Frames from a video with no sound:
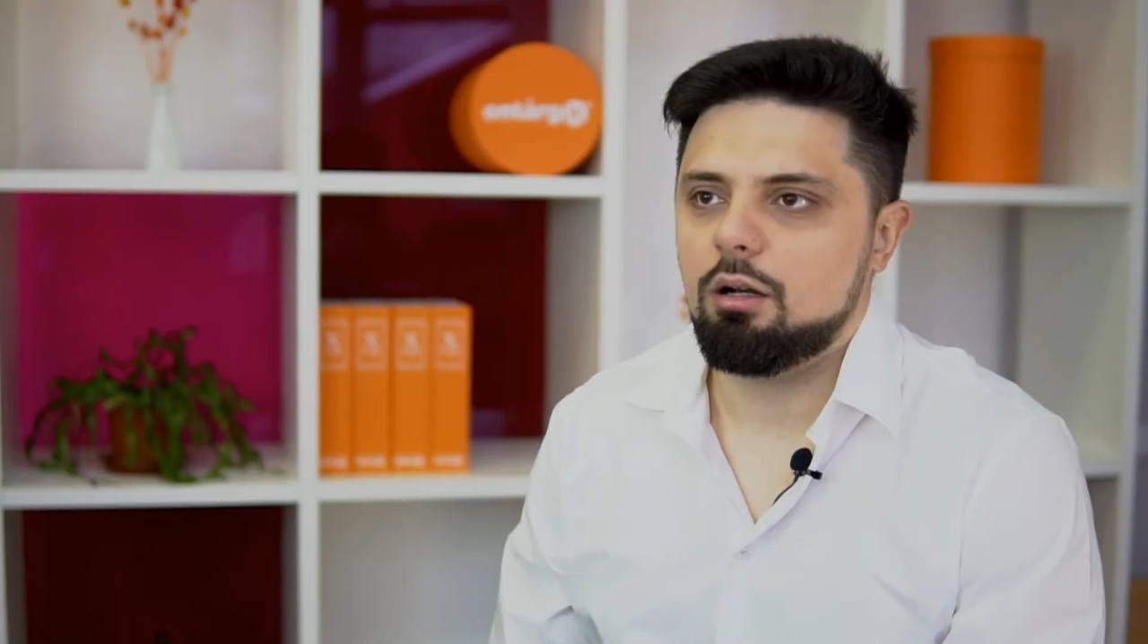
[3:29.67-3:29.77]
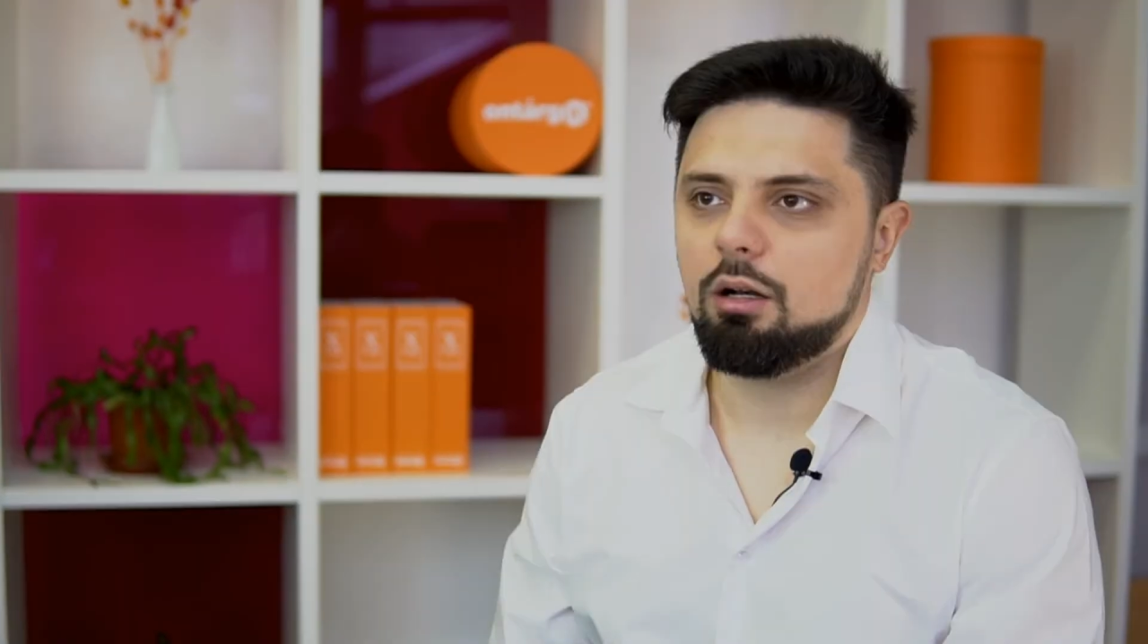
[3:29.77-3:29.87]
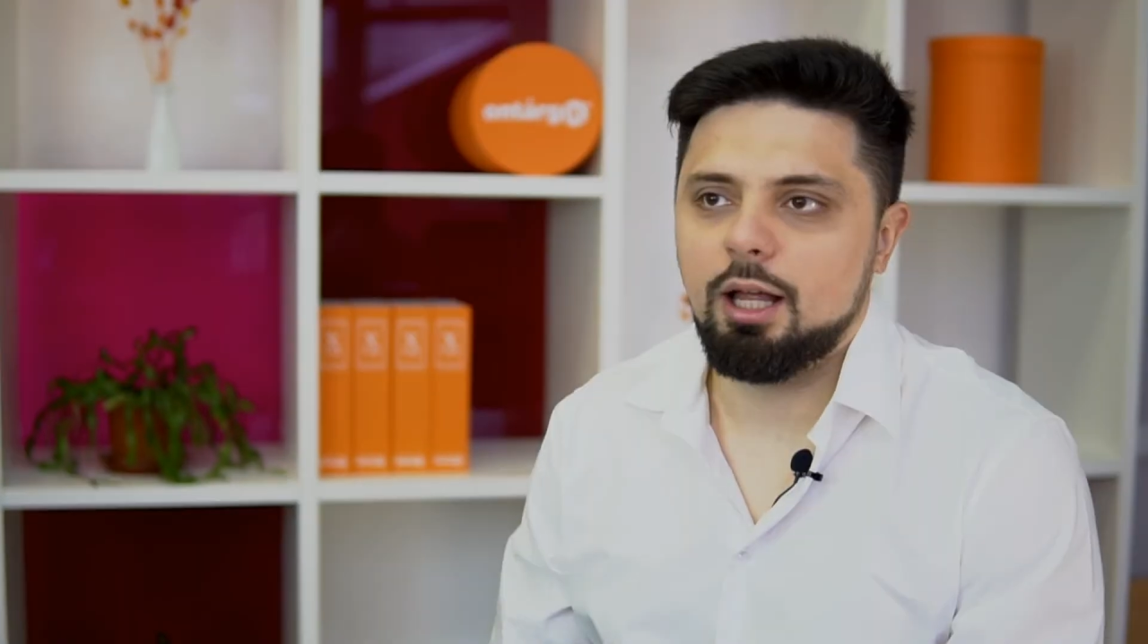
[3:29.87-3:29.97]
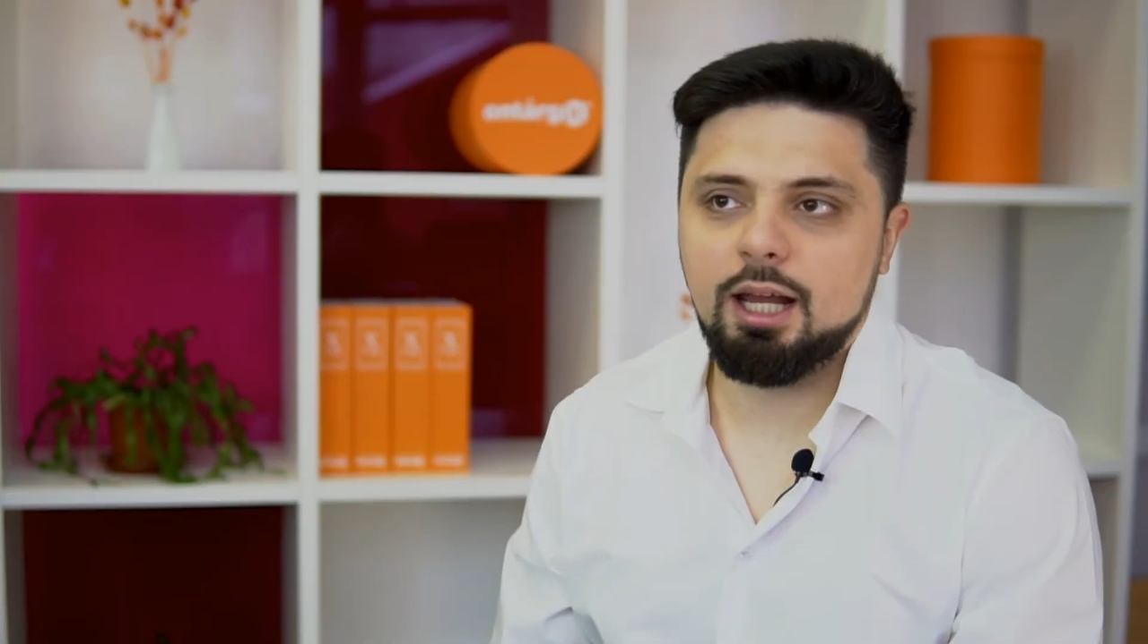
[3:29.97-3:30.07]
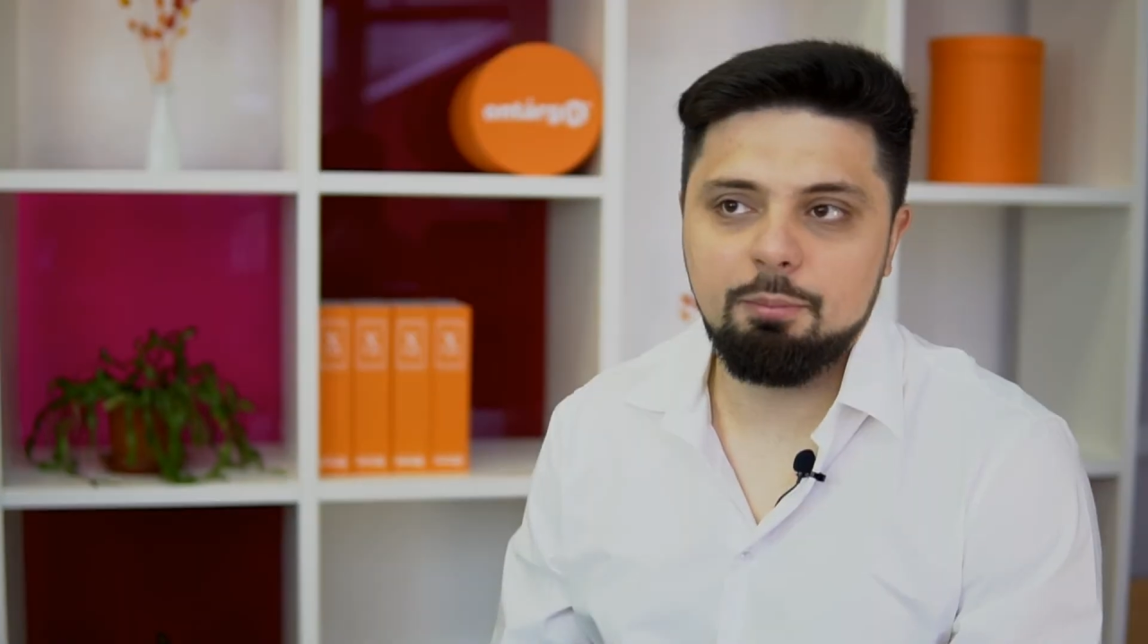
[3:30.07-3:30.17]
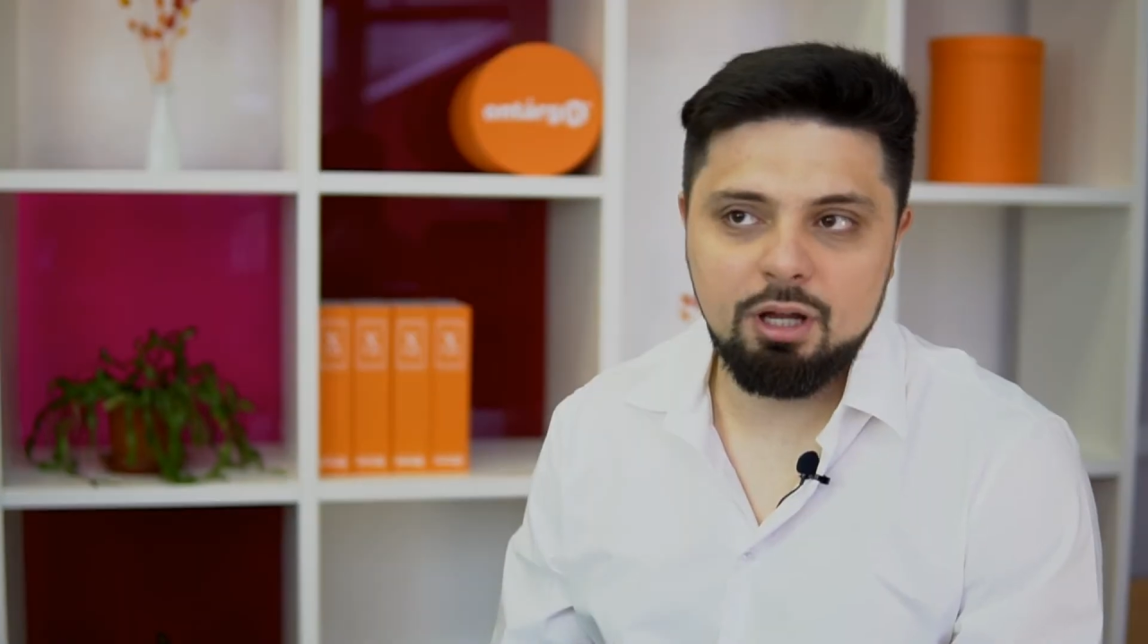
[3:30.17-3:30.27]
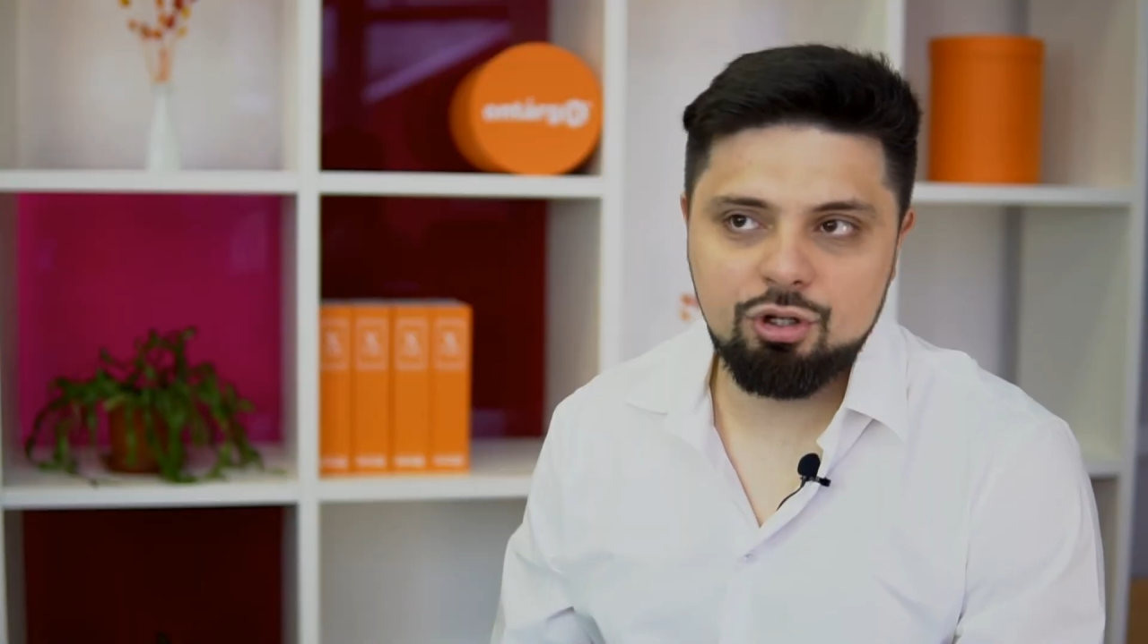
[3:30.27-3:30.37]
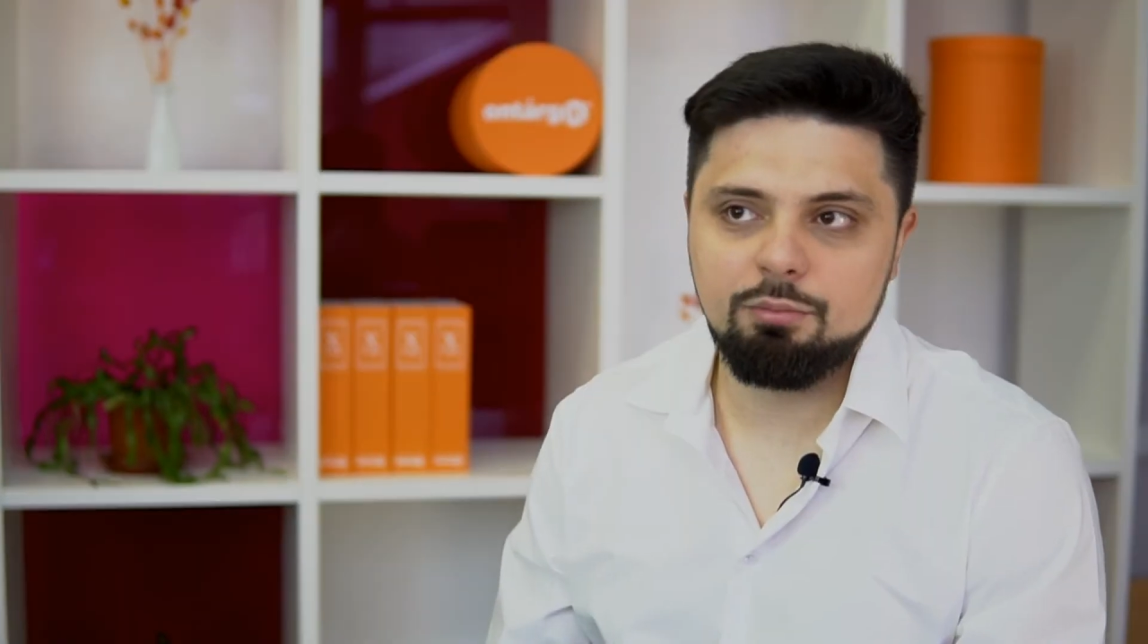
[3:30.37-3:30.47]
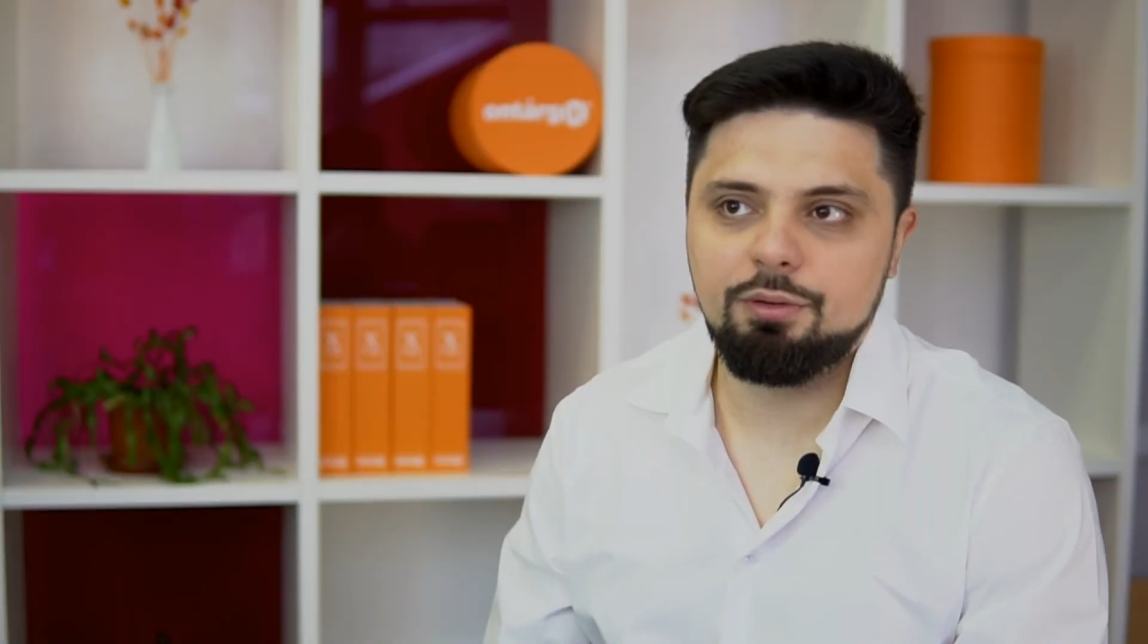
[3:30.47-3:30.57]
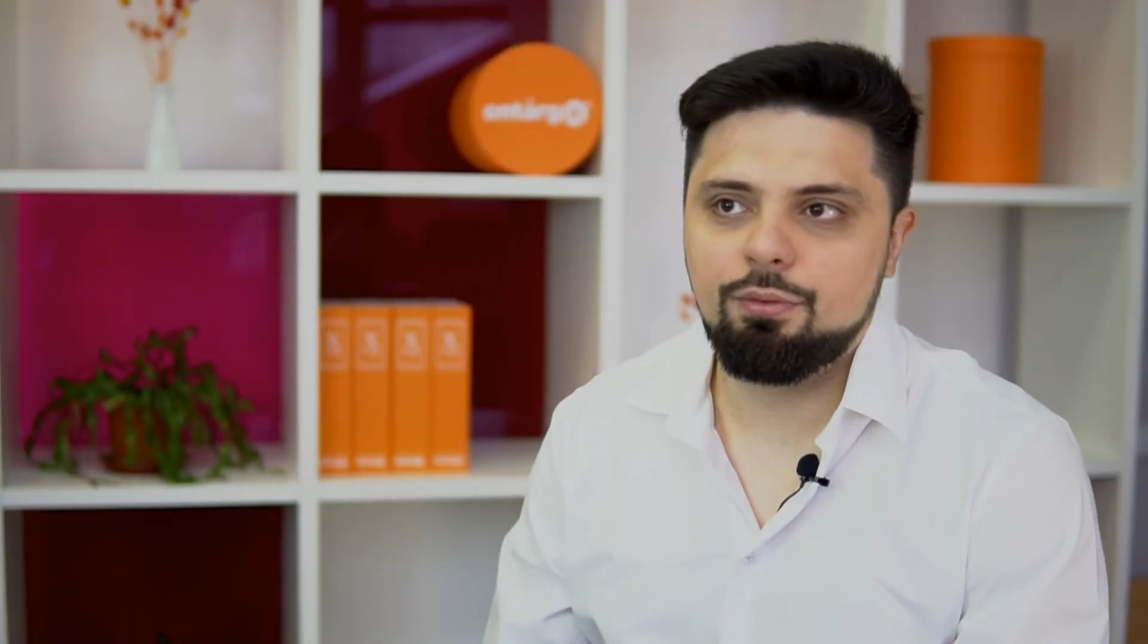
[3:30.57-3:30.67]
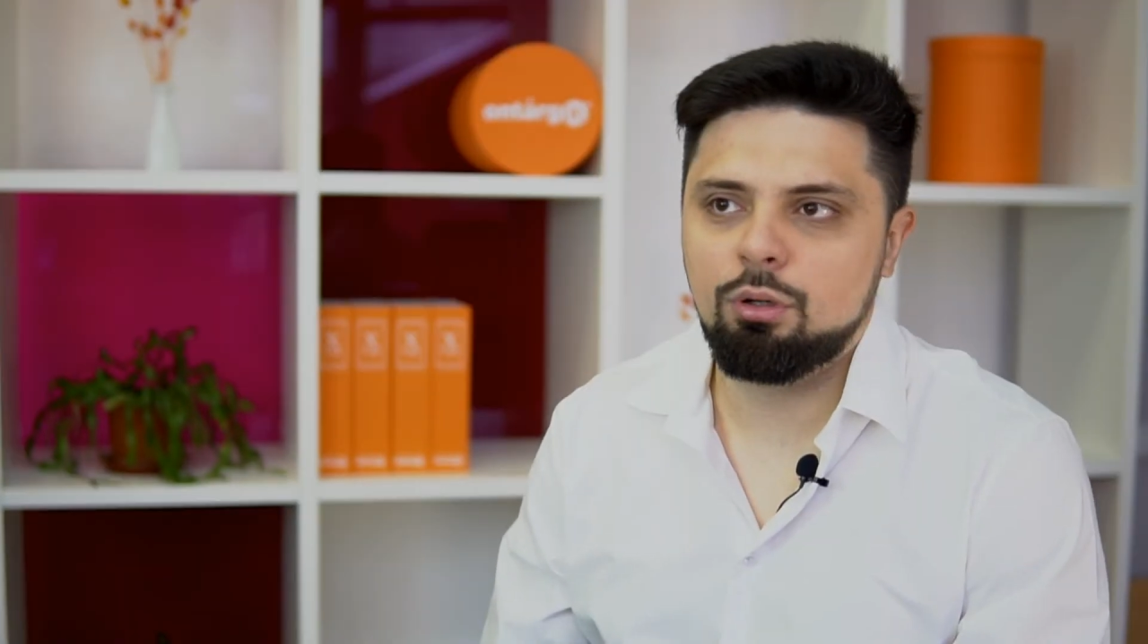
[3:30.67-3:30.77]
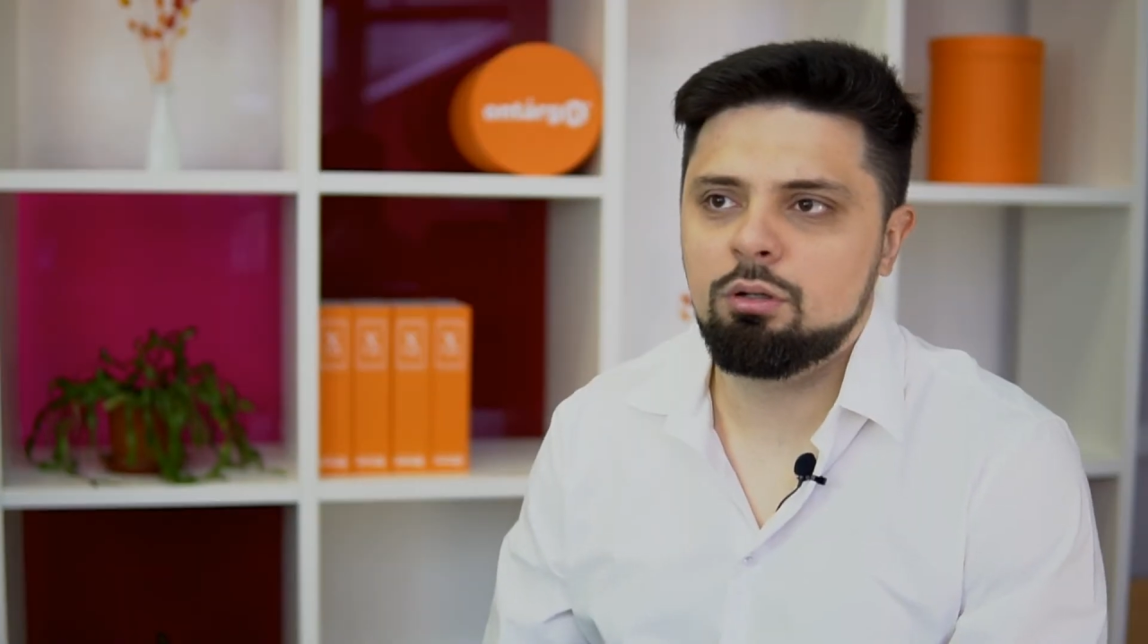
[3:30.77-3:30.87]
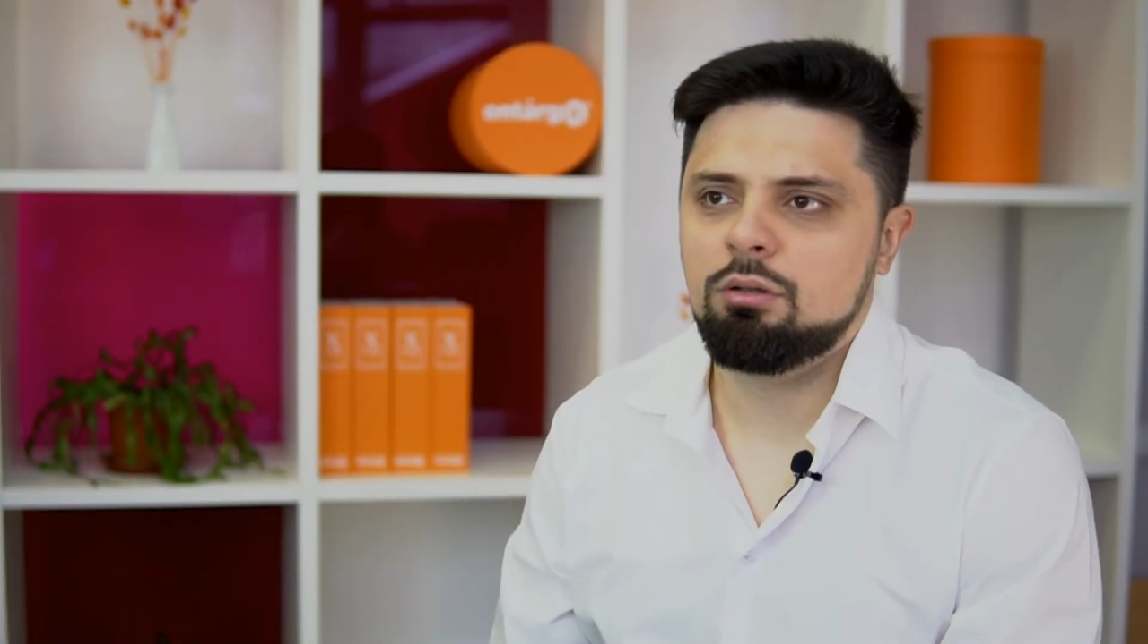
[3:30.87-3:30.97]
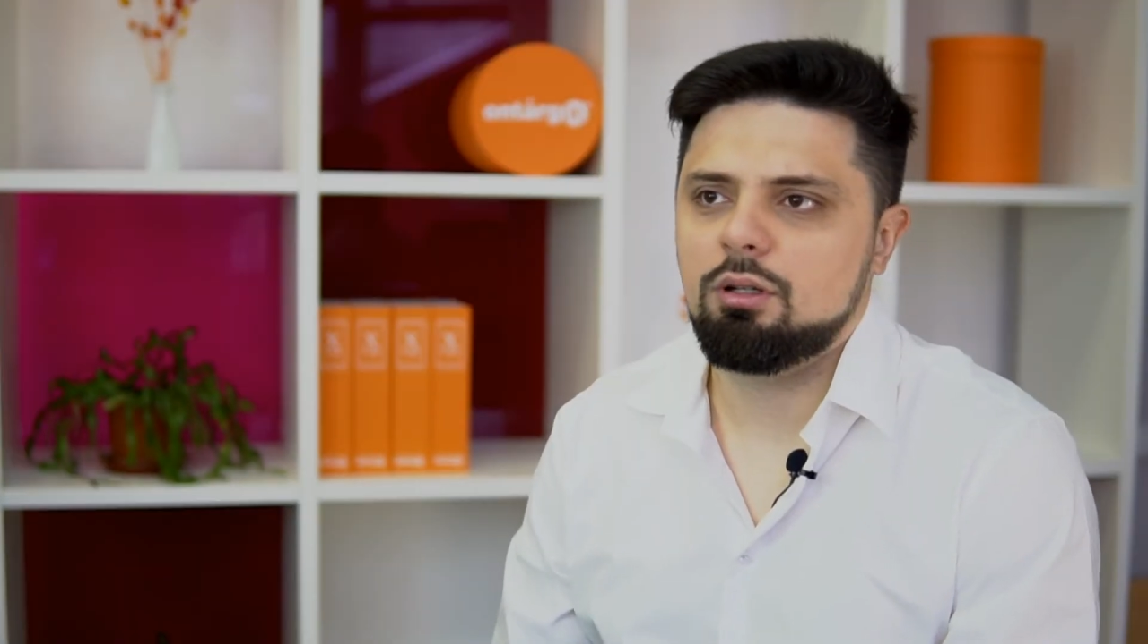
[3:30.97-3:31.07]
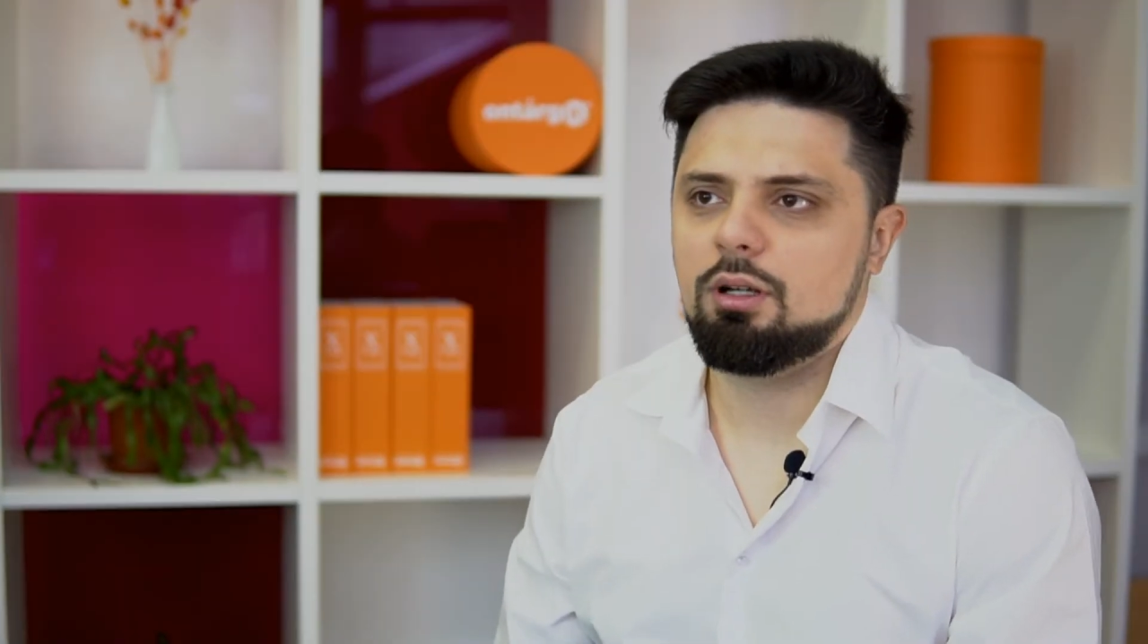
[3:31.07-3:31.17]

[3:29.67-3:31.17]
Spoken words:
Like I mentioned before,